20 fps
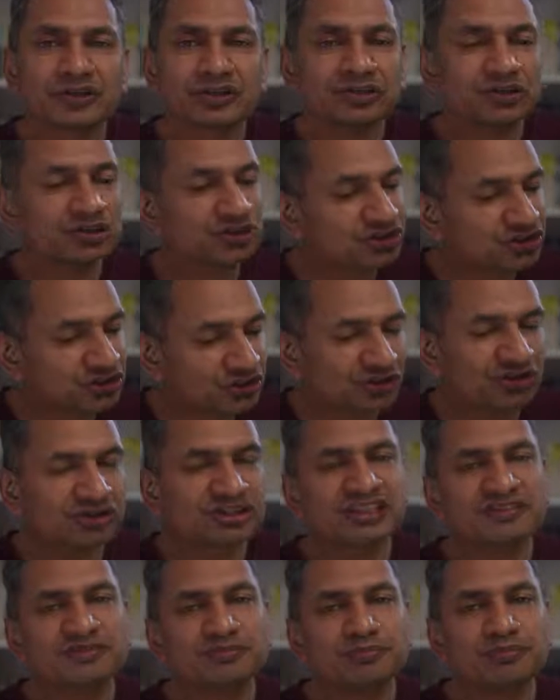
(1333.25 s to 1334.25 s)
You
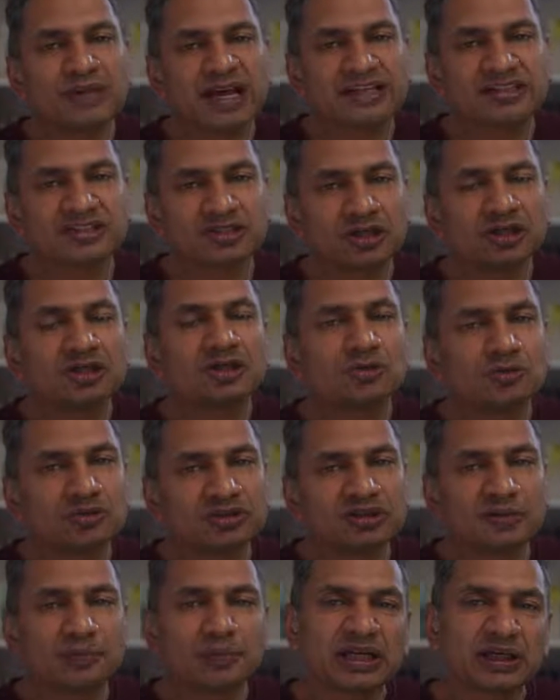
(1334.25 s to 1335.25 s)
shouldn't have messed
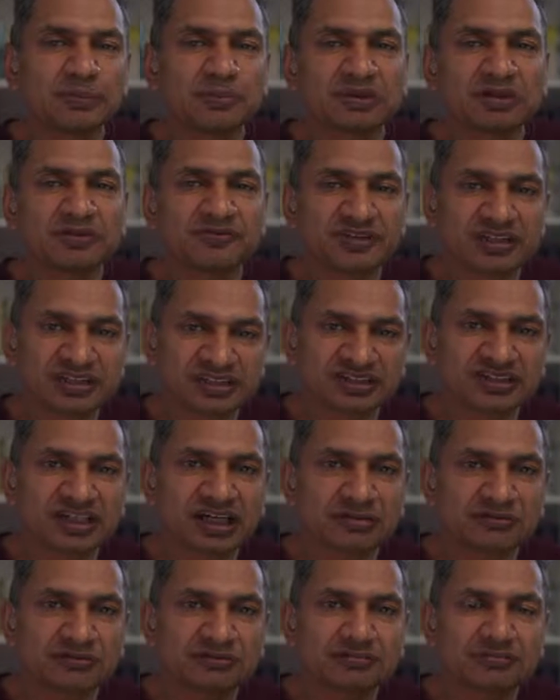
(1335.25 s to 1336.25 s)
with the people of this
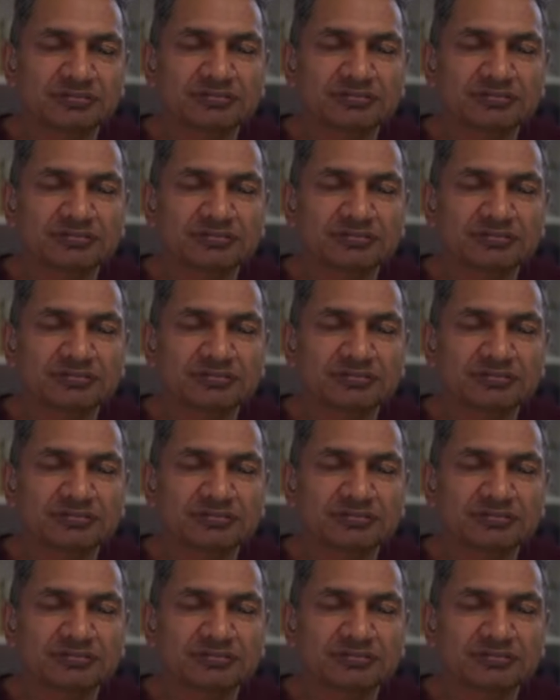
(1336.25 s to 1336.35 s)
town.